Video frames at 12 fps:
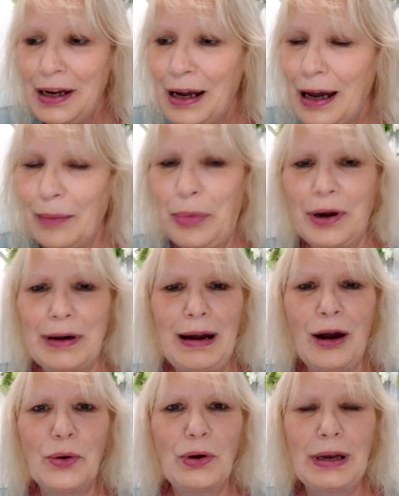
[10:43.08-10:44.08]
about an
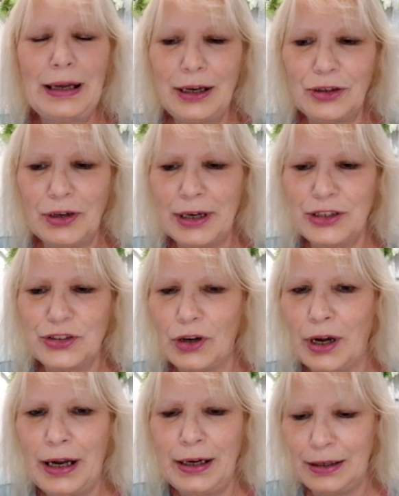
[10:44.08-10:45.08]
hour later, I
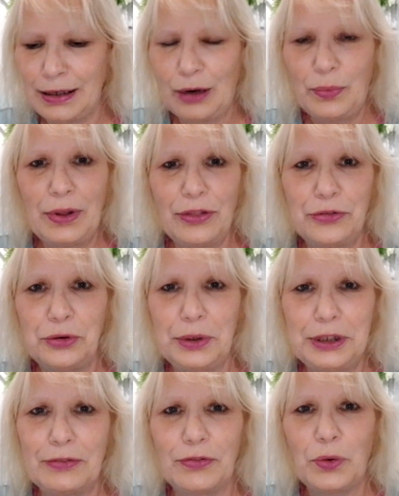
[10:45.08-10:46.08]
tried, and I went through a
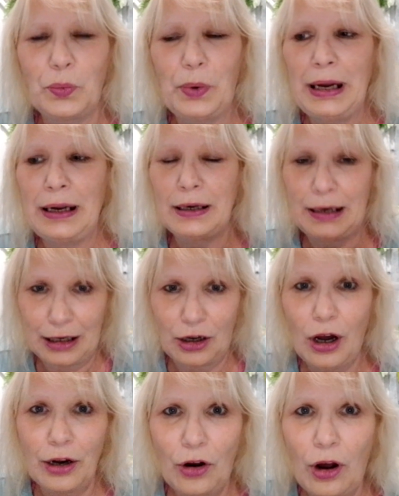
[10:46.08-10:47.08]
different way, and I
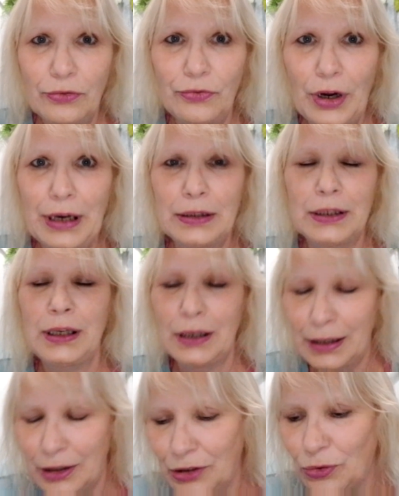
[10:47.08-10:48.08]
got on finally, and
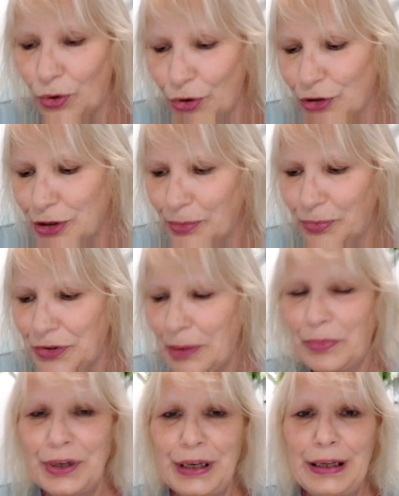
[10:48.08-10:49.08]
I could order
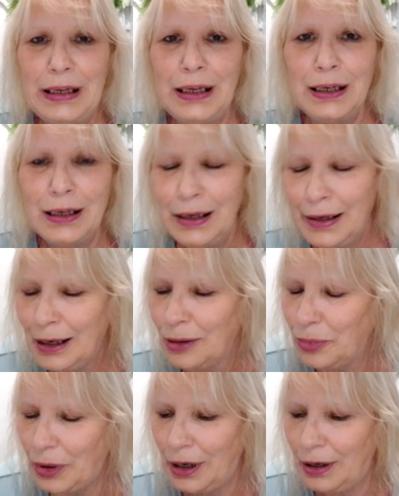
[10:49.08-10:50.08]
something to eat.
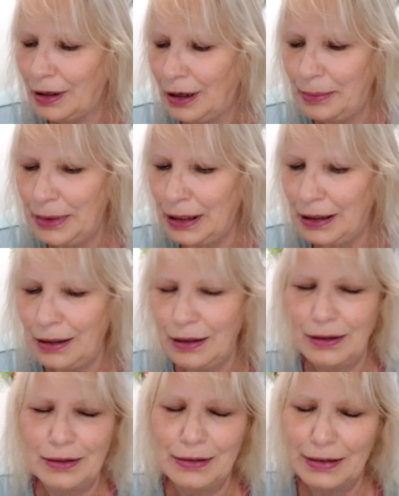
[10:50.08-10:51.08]
But I mean,
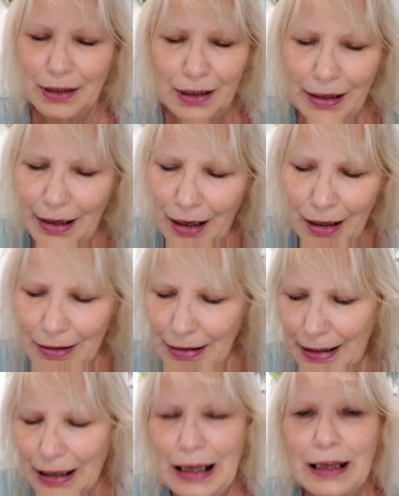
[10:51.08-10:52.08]

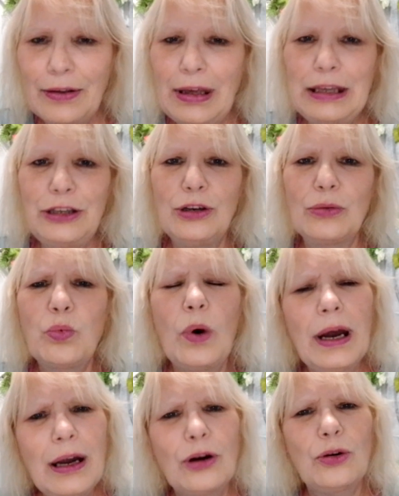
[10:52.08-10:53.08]
like,
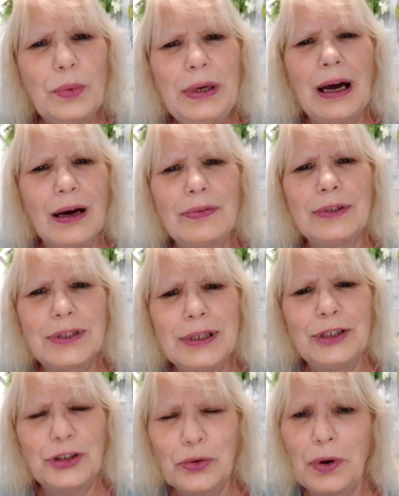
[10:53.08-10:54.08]
why are we having to
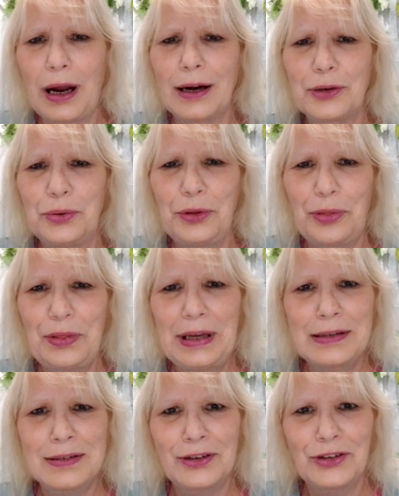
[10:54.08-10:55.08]
interact with
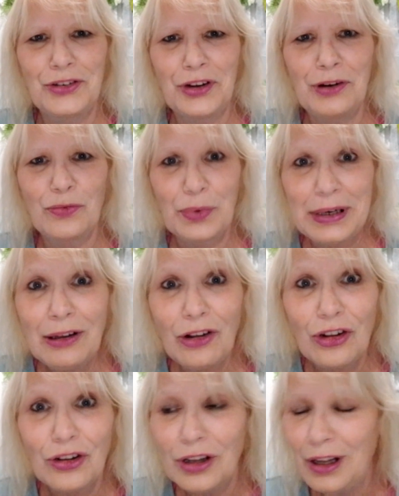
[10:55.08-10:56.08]
things that are not
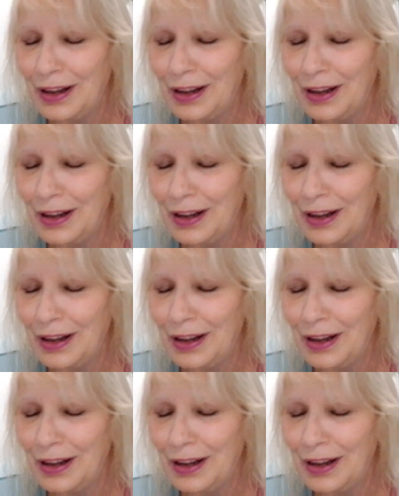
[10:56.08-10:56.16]
real?